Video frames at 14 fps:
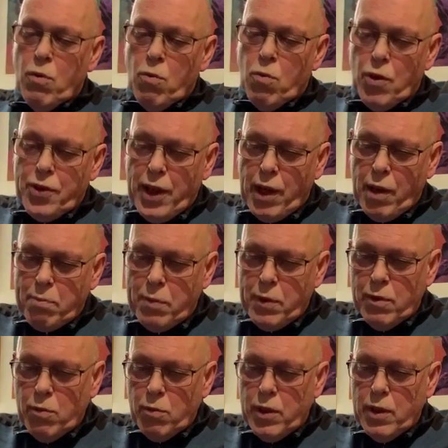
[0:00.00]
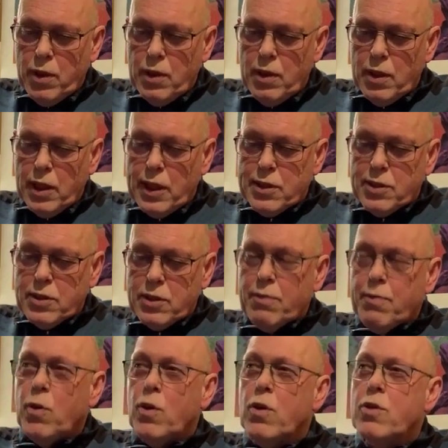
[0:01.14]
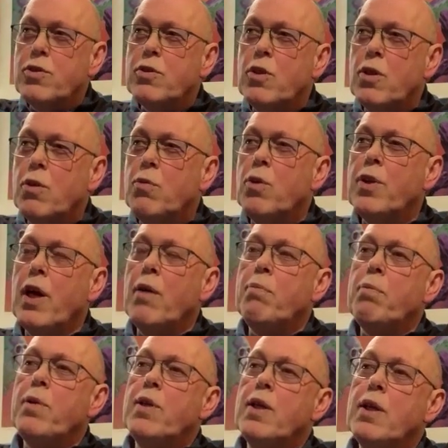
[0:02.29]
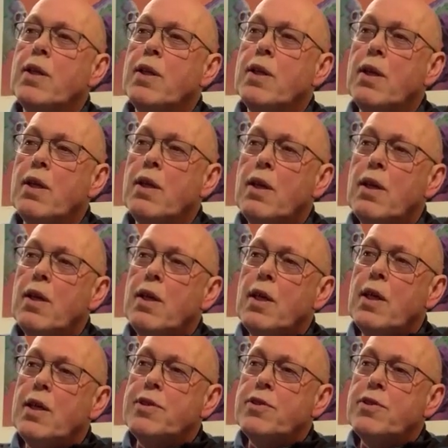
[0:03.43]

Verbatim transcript: what happened with, in that the folk story, what happened in uh, the